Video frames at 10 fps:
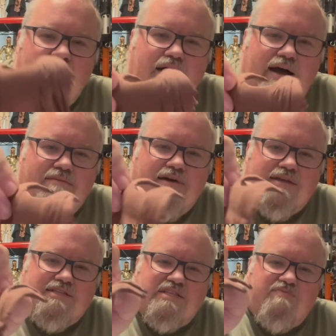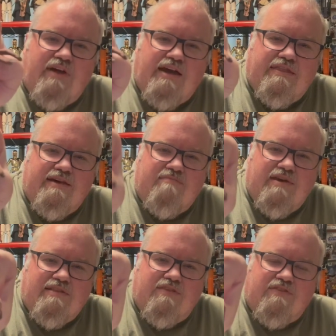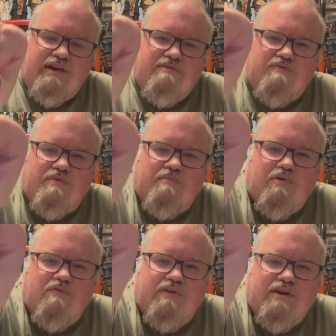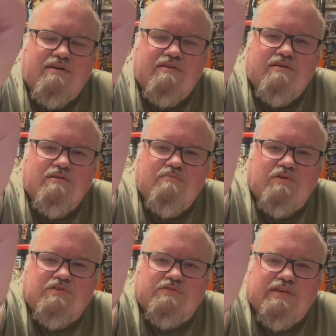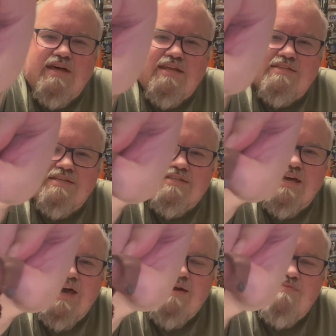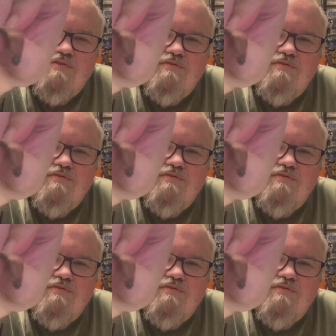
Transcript: I'm not displaying them in the scene from the movie, which you'll see that is his cape.